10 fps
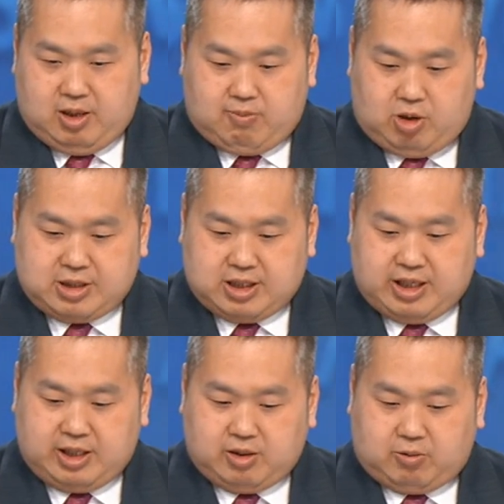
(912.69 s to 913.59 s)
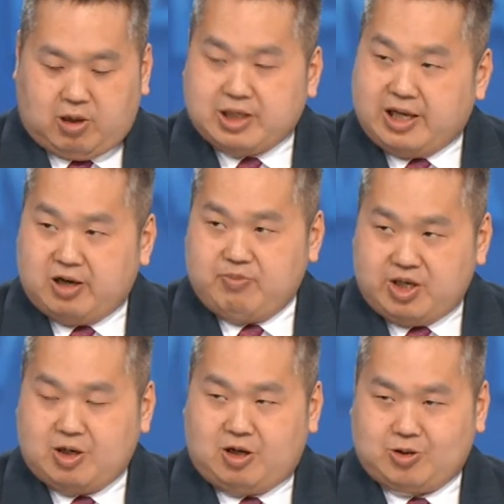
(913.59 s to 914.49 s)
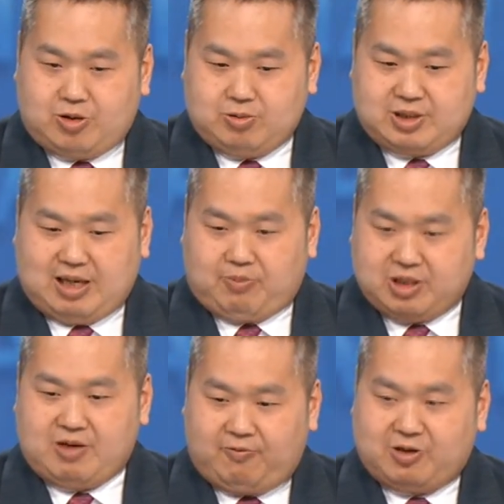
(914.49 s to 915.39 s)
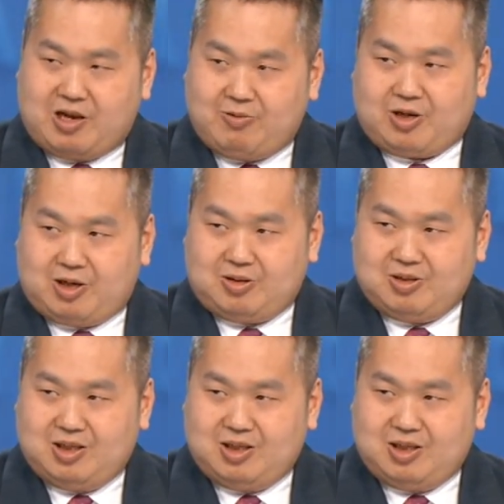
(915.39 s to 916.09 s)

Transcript: mostly what Leo Mingo to supporting for Terry Gou.